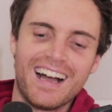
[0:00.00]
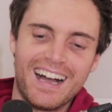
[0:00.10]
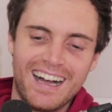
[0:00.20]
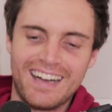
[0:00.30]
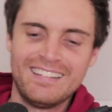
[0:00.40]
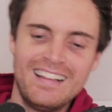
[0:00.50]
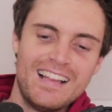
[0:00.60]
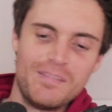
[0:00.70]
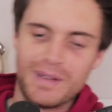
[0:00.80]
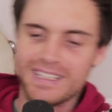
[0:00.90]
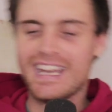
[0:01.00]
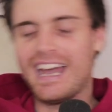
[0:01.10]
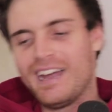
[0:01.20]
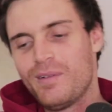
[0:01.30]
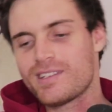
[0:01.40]
But
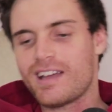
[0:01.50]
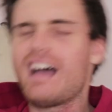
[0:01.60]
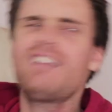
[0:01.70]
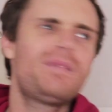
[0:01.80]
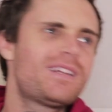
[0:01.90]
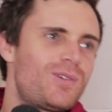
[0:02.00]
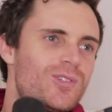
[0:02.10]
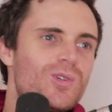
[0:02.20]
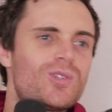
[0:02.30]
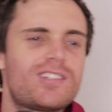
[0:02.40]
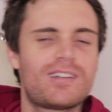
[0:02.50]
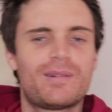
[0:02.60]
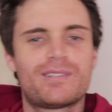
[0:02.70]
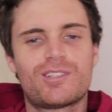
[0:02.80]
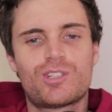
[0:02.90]
yeah, it was. I haven't been to a zoo I
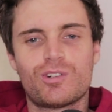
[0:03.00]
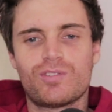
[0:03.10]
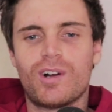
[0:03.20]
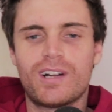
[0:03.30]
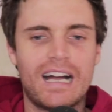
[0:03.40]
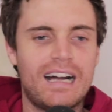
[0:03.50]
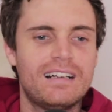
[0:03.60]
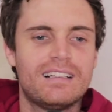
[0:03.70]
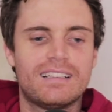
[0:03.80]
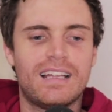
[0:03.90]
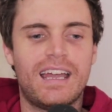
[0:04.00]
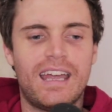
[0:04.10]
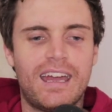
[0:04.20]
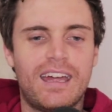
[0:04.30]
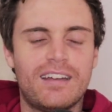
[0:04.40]
went to Taronga,
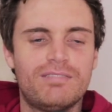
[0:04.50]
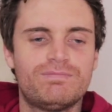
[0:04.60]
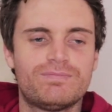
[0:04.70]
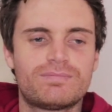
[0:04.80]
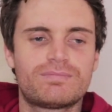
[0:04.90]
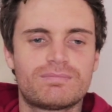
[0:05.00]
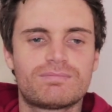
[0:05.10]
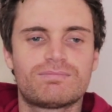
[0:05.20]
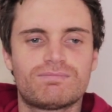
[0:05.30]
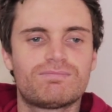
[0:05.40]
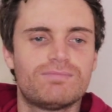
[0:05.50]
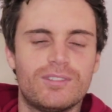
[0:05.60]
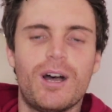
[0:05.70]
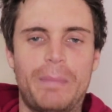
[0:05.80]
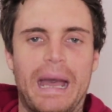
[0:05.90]
and
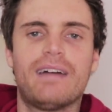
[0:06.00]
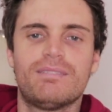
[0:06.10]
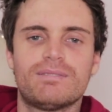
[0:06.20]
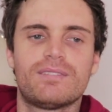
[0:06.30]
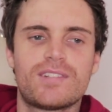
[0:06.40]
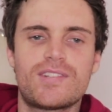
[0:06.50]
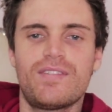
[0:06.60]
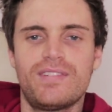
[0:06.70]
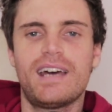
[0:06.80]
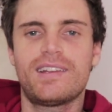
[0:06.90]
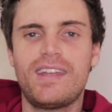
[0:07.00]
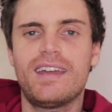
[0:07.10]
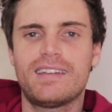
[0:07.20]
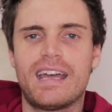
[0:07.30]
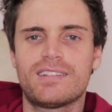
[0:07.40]
not bad. 7 out of
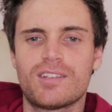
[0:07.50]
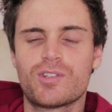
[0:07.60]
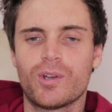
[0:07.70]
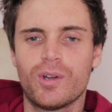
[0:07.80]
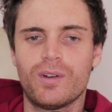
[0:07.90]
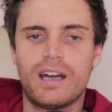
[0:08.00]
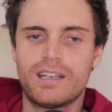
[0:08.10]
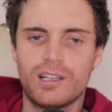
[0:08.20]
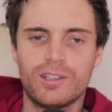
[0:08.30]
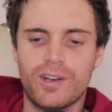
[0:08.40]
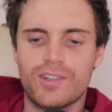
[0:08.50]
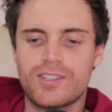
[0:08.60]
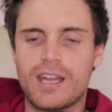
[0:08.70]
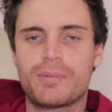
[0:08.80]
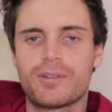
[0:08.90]
10 day at the zoo. I did a lot of
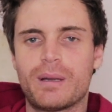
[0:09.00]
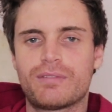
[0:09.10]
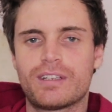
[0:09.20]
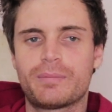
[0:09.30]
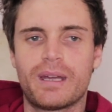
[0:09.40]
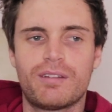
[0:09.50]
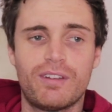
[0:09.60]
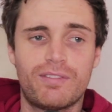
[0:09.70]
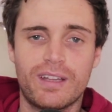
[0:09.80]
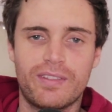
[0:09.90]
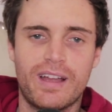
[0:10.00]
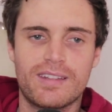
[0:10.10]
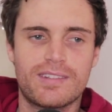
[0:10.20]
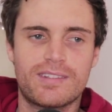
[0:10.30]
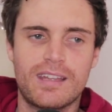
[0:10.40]
steps on my Fitbit,
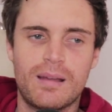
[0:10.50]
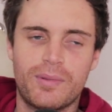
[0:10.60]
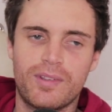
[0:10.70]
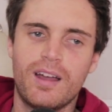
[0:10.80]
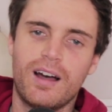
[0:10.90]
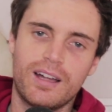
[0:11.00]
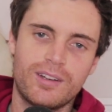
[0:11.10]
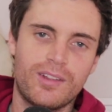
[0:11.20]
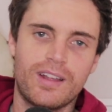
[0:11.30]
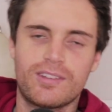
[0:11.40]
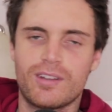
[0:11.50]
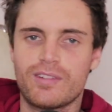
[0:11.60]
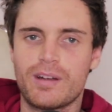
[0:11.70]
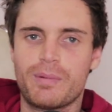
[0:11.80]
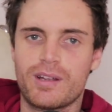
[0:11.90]
15,000 steps. I know that's not
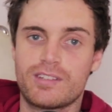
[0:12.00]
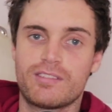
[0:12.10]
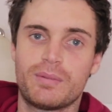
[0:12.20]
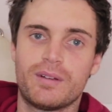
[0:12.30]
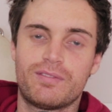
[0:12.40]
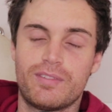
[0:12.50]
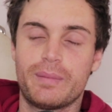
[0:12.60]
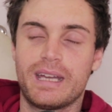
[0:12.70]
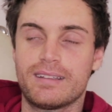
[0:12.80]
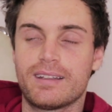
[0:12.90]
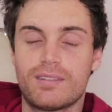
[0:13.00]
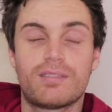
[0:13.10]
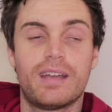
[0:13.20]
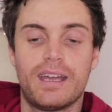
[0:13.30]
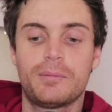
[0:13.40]
very impressive, but for me,
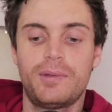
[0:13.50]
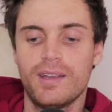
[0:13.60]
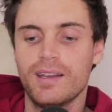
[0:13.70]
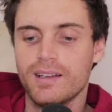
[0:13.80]
that's heaps.